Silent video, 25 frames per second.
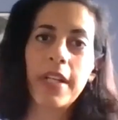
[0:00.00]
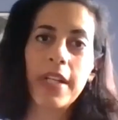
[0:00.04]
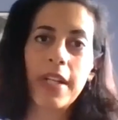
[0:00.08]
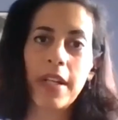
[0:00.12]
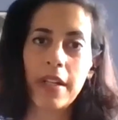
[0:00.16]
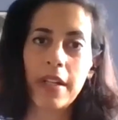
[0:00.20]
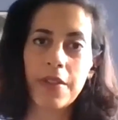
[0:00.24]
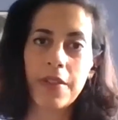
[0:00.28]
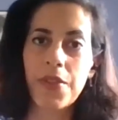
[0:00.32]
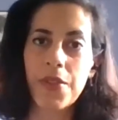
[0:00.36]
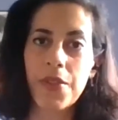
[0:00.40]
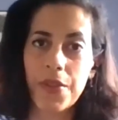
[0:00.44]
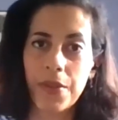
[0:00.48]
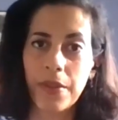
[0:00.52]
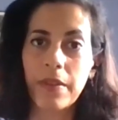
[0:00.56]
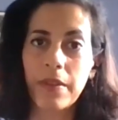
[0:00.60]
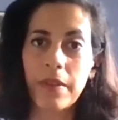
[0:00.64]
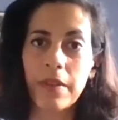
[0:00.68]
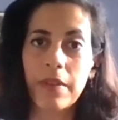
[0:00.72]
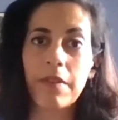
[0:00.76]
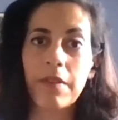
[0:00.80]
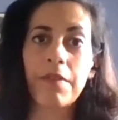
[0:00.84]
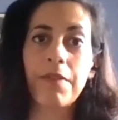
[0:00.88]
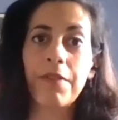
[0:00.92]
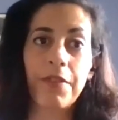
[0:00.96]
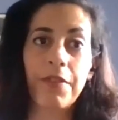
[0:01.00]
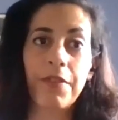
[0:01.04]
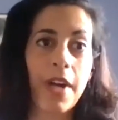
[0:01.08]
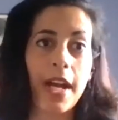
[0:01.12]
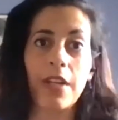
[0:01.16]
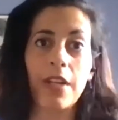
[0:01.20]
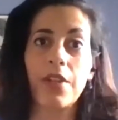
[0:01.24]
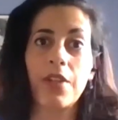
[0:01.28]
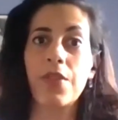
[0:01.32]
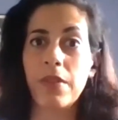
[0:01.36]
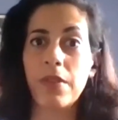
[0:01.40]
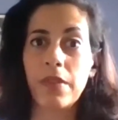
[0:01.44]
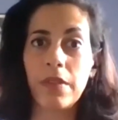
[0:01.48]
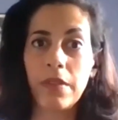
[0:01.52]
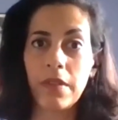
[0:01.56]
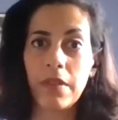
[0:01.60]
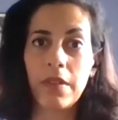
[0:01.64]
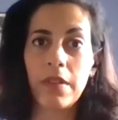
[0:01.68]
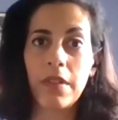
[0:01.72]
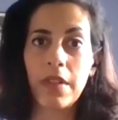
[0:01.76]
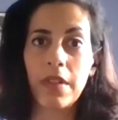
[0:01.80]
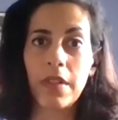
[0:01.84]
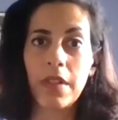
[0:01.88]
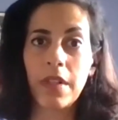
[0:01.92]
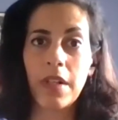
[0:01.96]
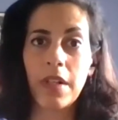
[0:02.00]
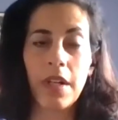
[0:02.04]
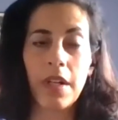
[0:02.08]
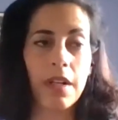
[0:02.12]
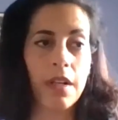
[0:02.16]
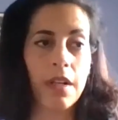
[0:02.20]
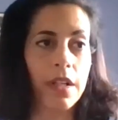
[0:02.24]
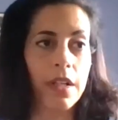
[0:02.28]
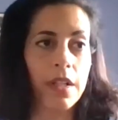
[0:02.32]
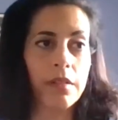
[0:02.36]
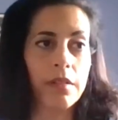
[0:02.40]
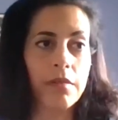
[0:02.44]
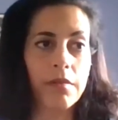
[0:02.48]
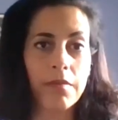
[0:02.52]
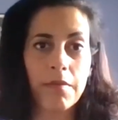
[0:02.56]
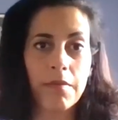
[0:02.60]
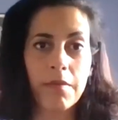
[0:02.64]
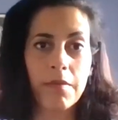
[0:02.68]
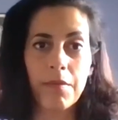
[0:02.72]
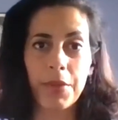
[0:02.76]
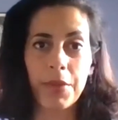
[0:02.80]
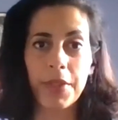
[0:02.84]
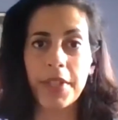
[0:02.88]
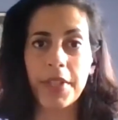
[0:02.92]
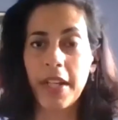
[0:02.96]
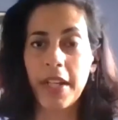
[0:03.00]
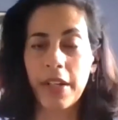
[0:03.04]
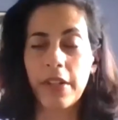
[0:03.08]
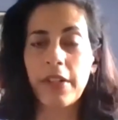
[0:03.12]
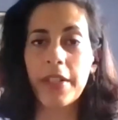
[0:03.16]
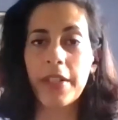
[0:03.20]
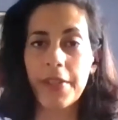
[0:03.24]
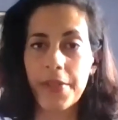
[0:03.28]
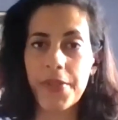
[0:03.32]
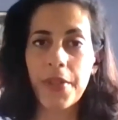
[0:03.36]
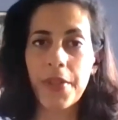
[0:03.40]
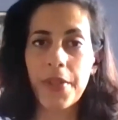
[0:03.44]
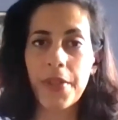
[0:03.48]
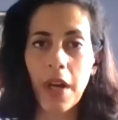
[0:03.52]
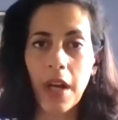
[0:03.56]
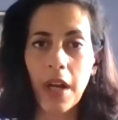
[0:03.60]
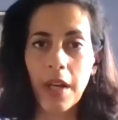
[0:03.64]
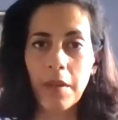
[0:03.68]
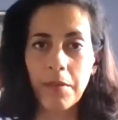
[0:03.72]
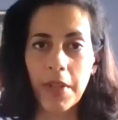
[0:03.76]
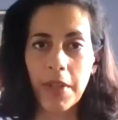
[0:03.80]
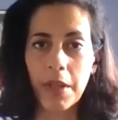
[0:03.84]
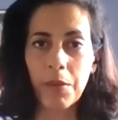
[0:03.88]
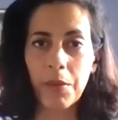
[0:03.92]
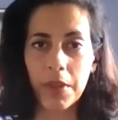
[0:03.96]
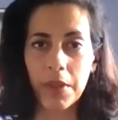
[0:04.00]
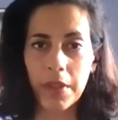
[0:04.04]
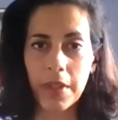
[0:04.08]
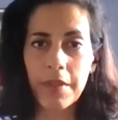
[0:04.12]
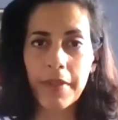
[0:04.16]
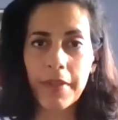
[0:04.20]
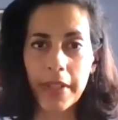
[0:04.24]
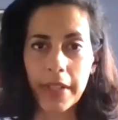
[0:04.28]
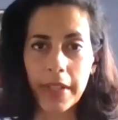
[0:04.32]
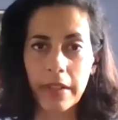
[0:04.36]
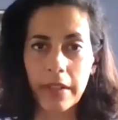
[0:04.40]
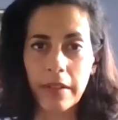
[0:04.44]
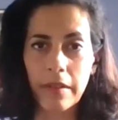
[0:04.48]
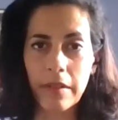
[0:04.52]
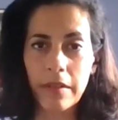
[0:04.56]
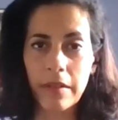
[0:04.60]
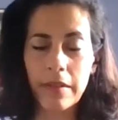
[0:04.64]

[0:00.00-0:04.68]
uncertain, fragile, precarious time that we're living in?